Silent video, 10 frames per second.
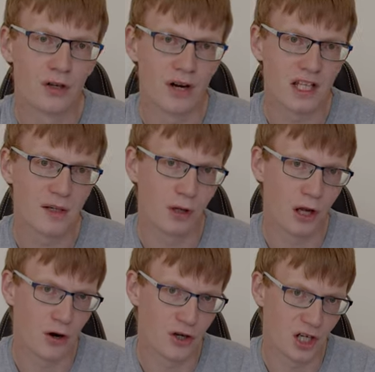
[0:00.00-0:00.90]
addressable
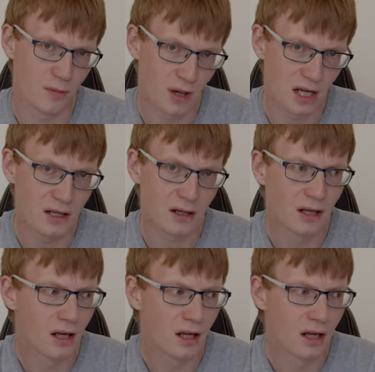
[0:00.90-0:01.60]
RGB,